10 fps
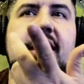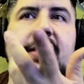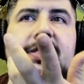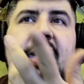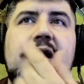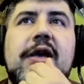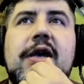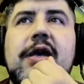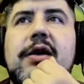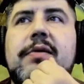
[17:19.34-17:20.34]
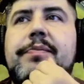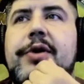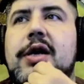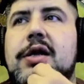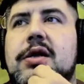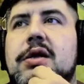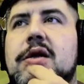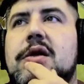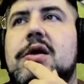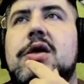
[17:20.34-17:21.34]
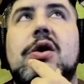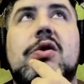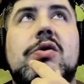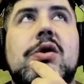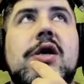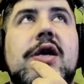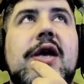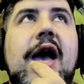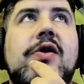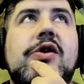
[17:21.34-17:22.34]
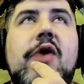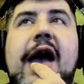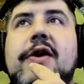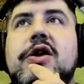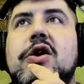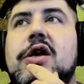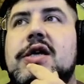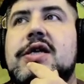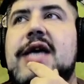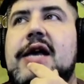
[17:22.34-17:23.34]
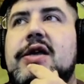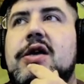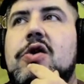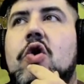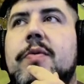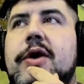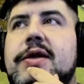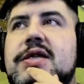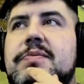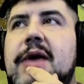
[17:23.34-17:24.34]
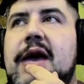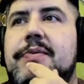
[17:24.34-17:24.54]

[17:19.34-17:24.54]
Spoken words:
I said. But, you know, I don't know how you're going to exactly incorporate this map.